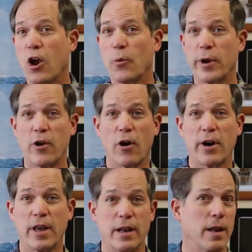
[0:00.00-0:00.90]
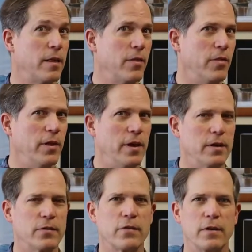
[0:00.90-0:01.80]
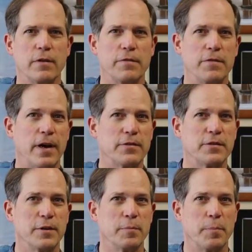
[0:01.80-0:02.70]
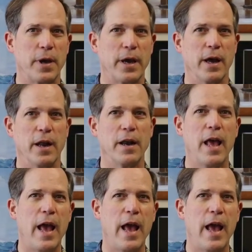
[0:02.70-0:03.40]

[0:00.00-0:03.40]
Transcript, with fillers: regarding this fountain pen